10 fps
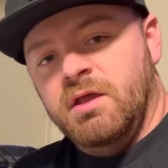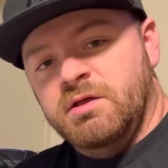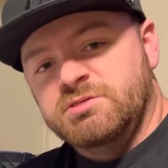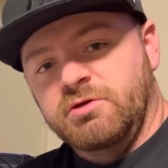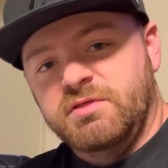
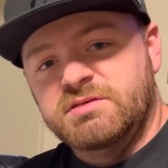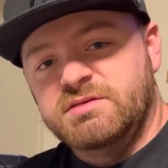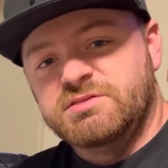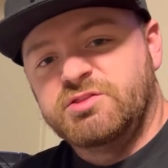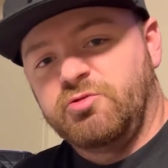So this
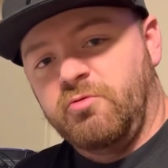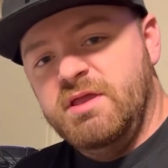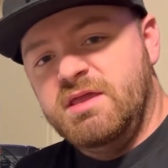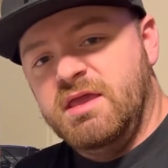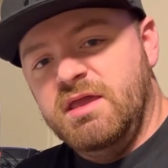is
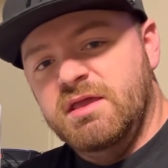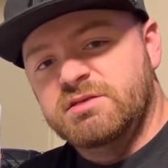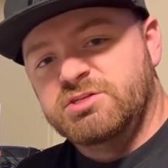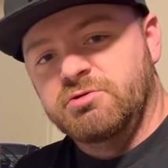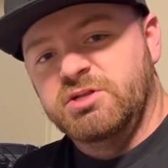3
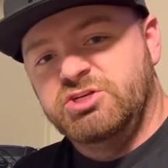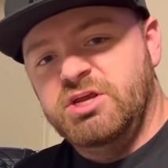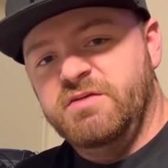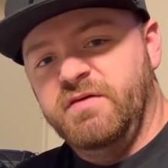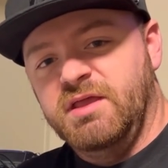keys to
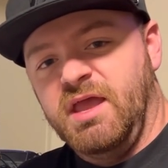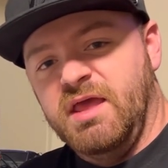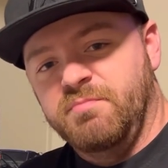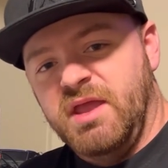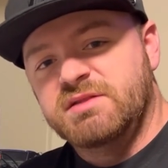achieving
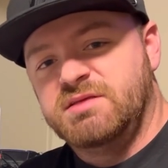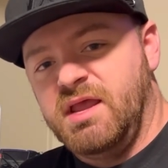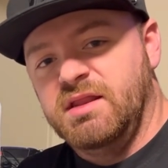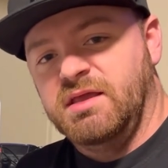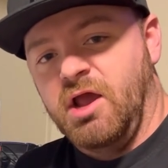and
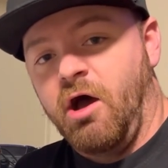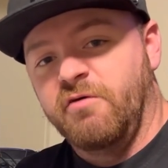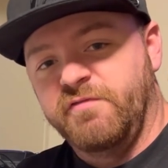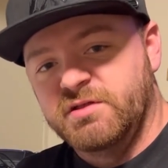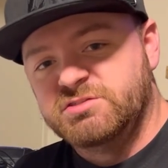maintaining
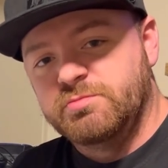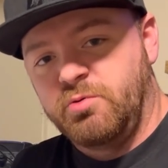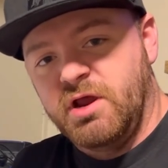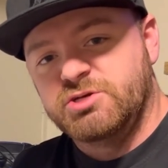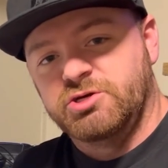offensive
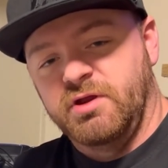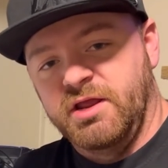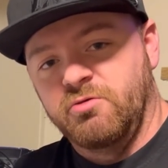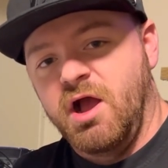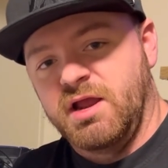pressure in
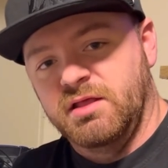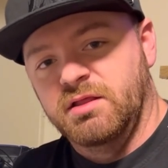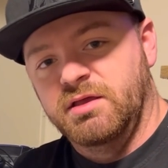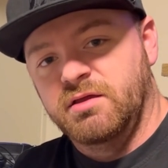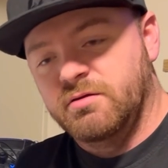Rocket
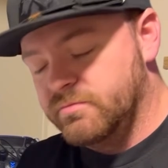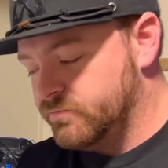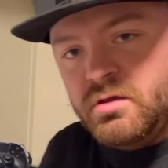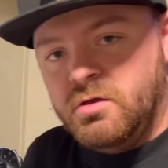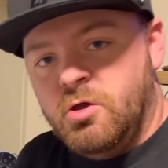League.
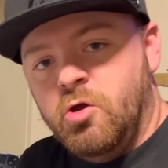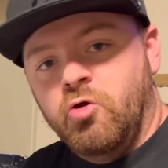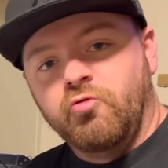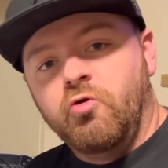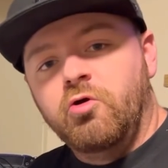
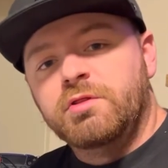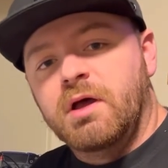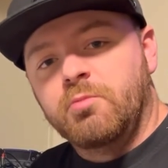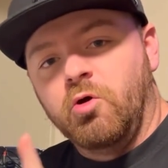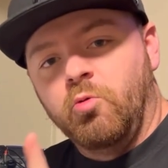Rule
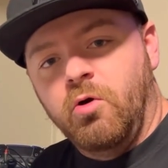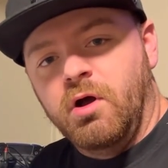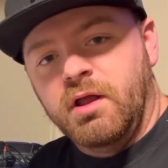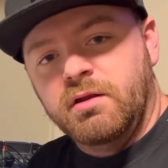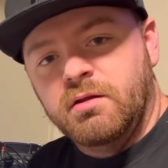number
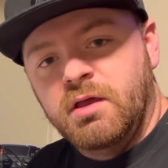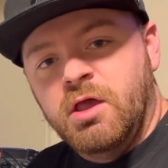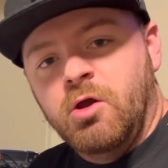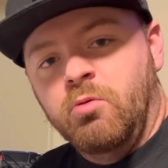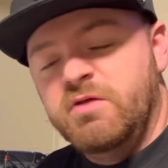1,
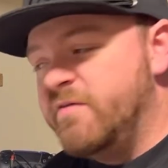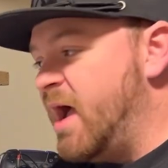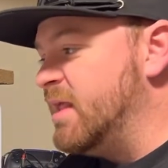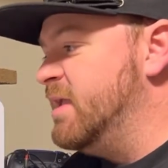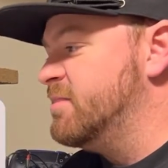we've got
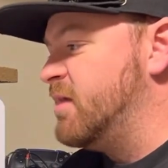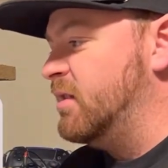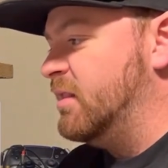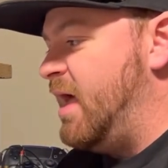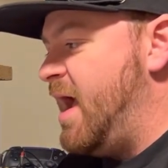to get the
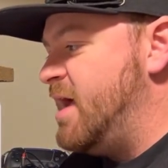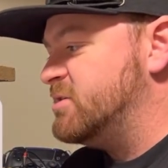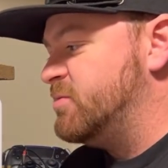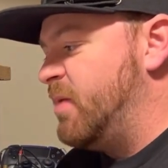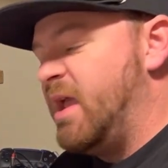
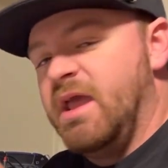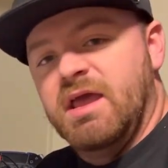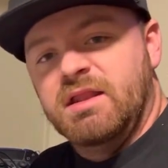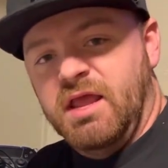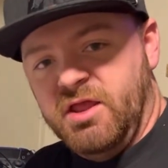last
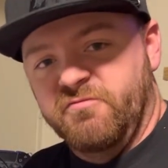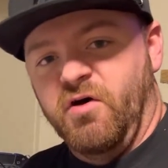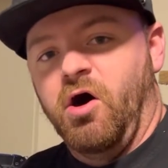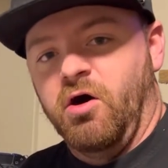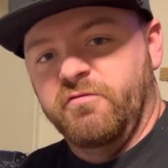man
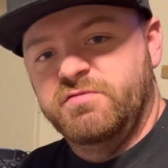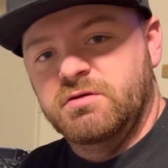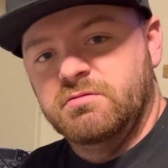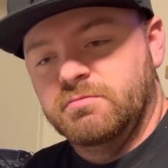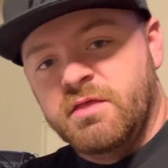involved.
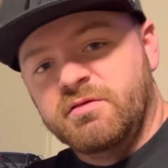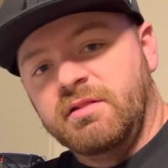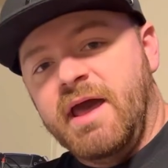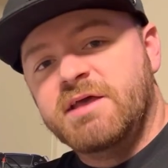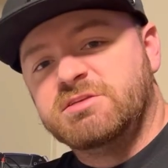The
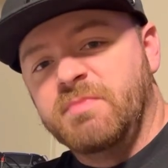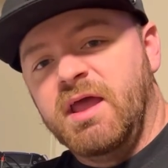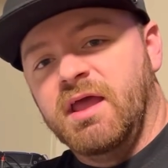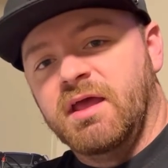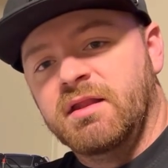last
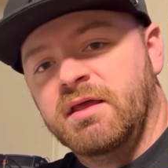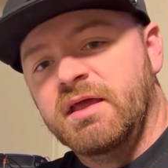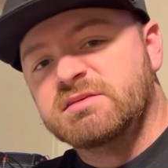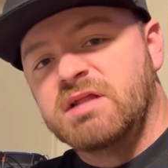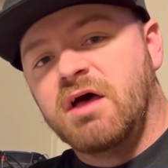man
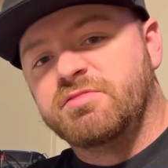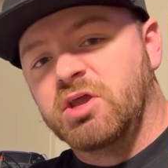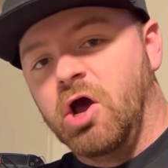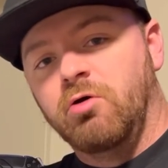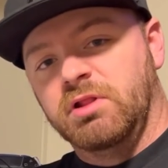is not the
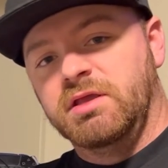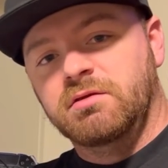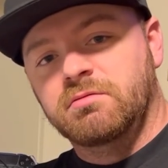goalie.